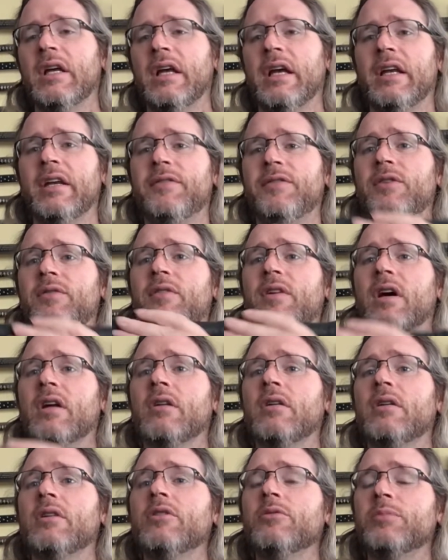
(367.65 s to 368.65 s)
And if you've got
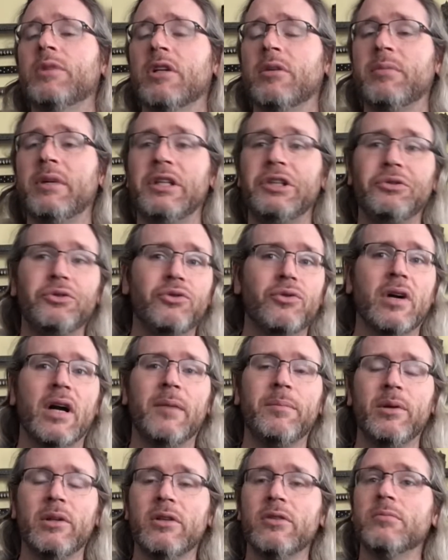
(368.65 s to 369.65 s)
aluminum and you
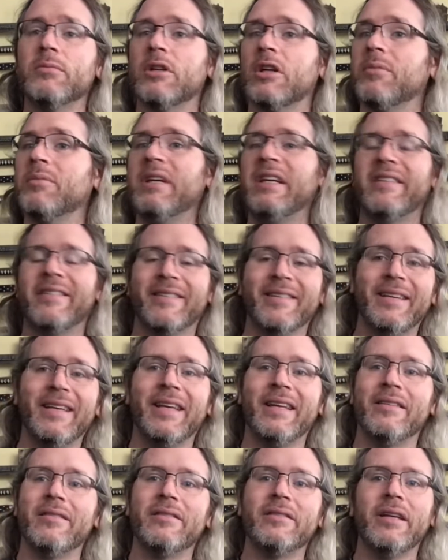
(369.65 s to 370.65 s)
drop aluminum, it's going to
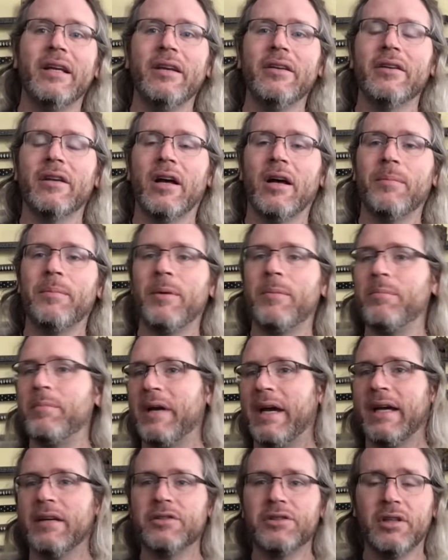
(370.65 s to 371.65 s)
get dinged up and
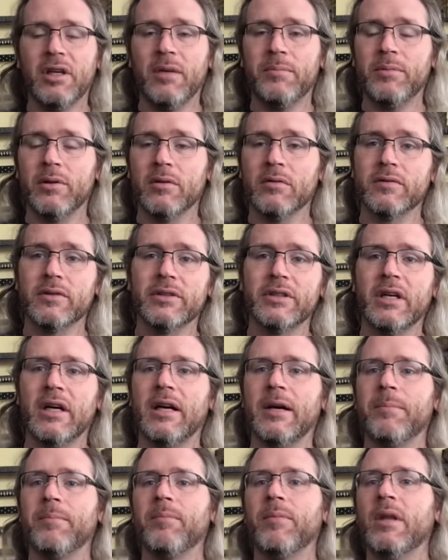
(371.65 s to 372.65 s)
mashed up over
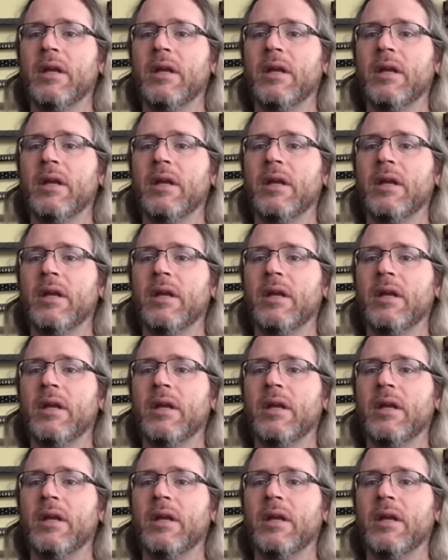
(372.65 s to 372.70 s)
time.